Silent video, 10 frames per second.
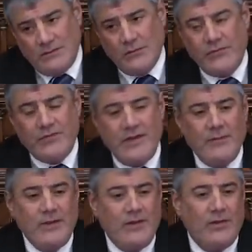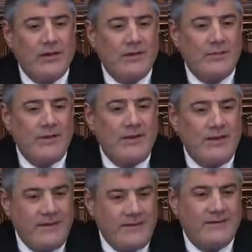Tuesday we're all going to
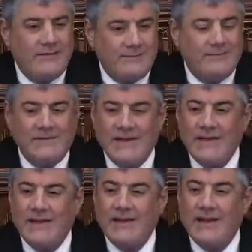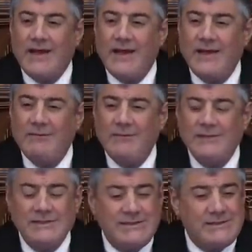be drinking L'chaim.
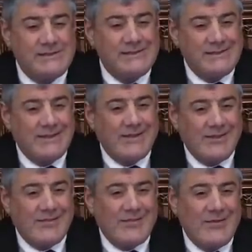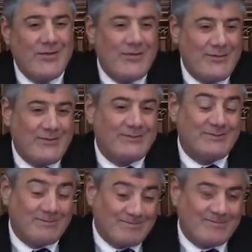So
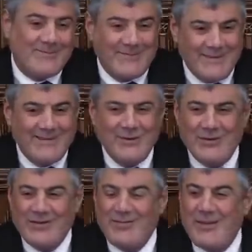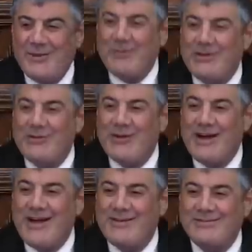don't expect me to
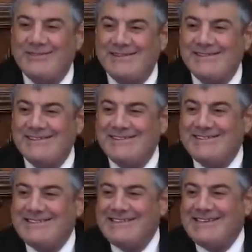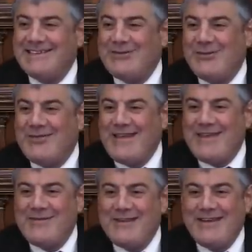arrive
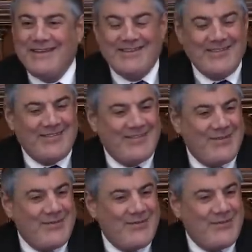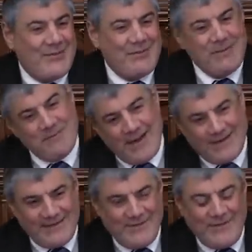Tuesday evening. So we'll be
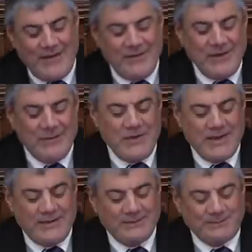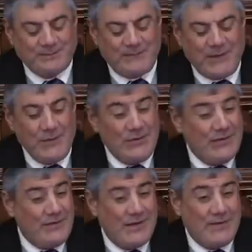back the following week. We
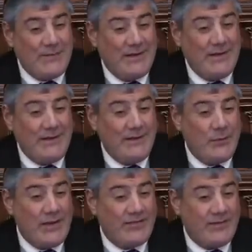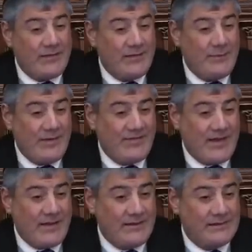don't have that many weeks until
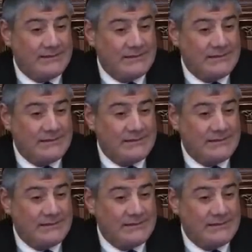Pesach.